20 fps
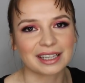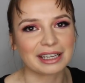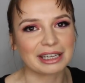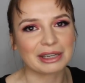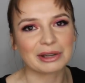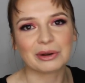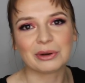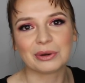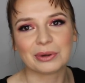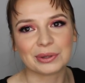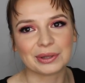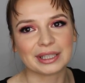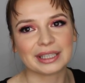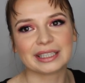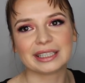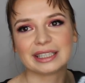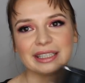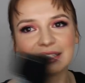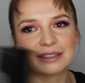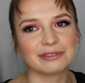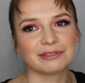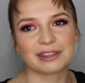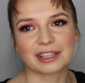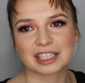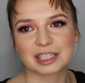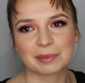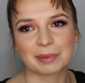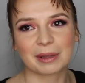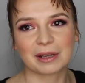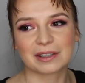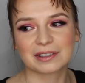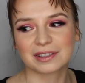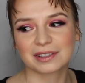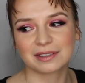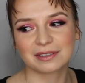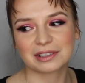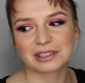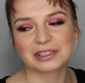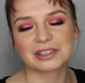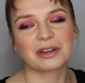I only need the Fix
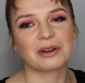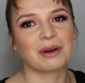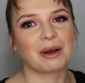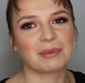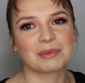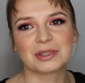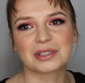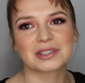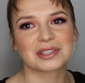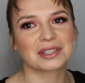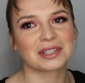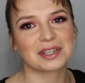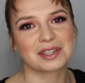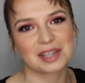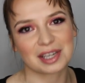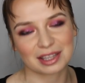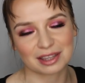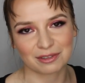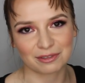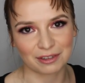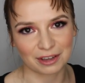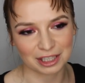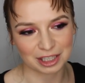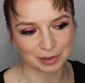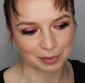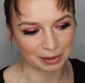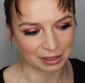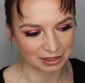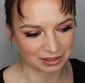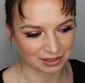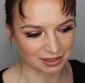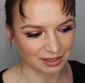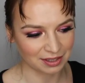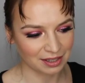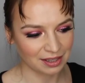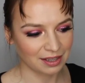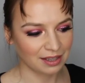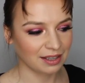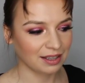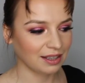Plus. So I'm just gonna take the Fix Plus,
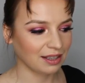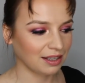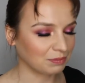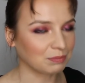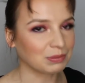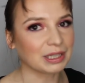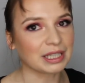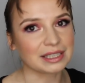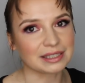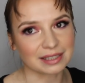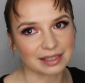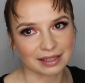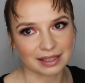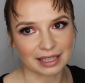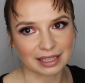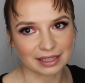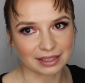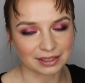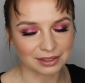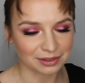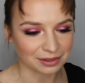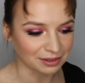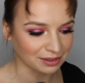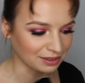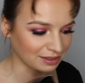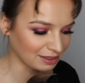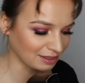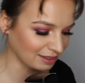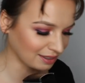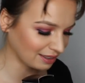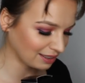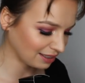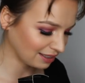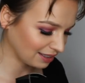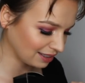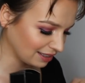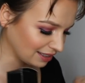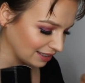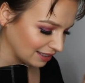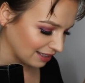please and thank you.
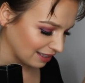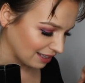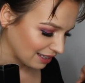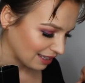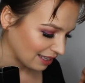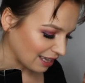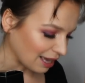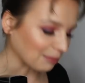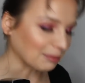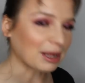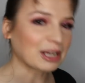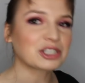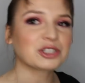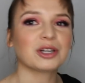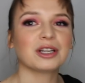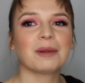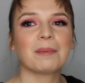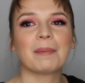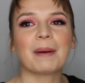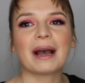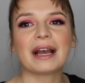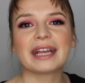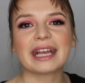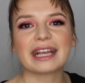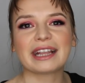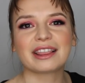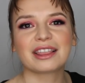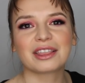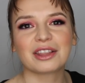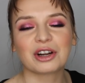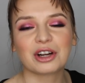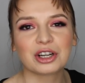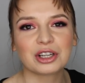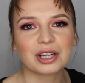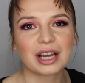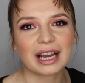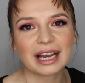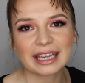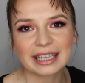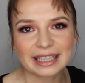I'm not trying to buy a
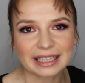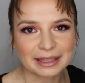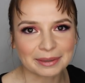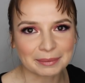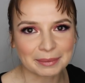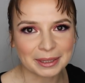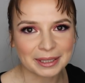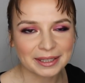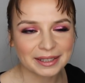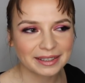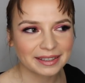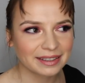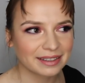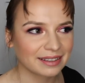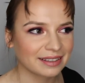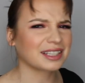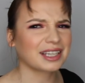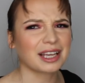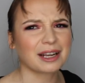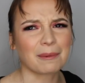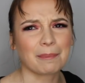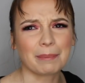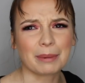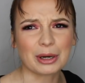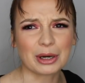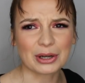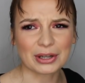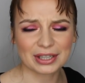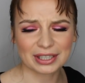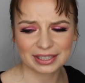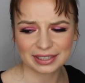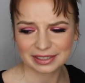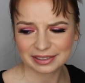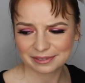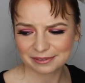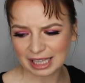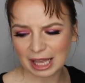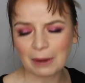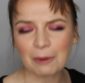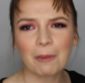third item to get a book.
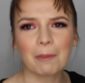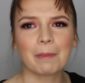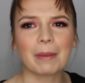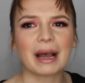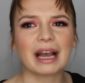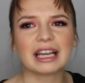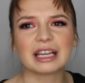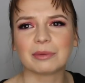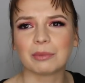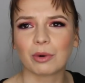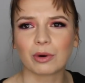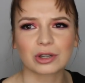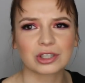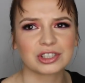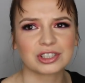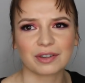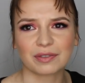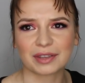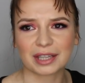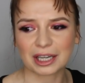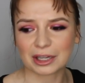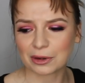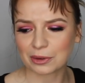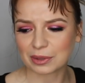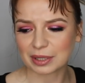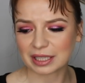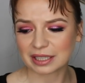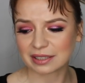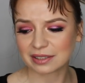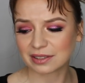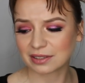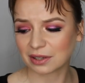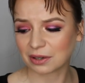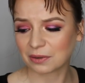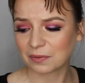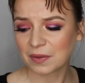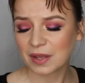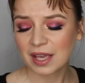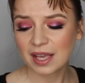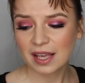Now I'm buying more stuff that I don't need.
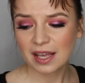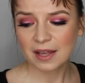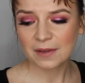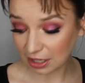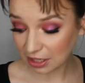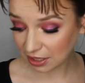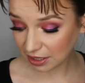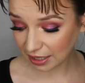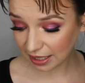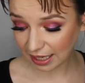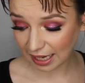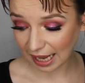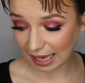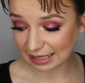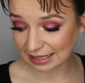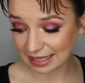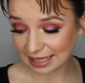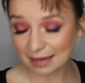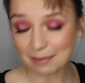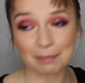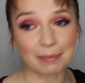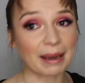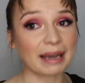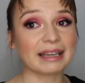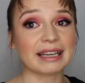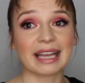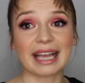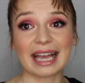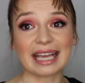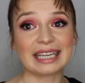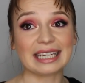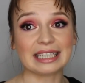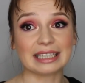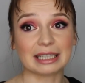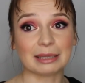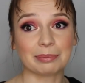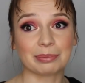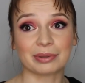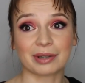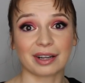So luckily I didn't buy any
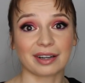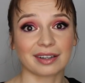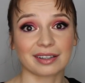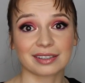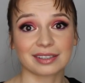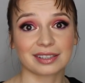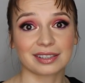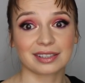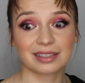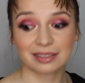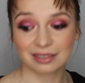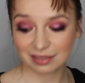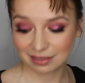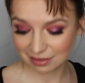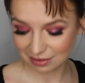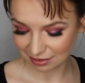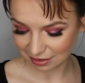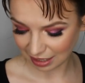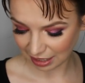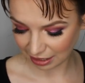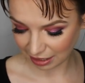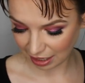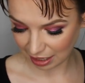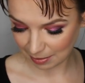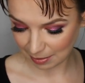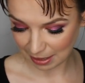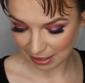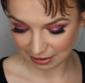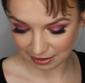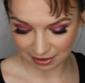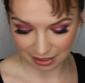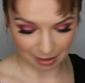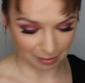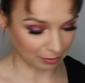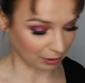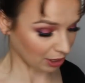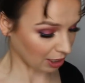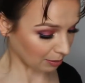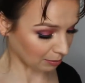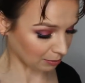lip products at IMATS.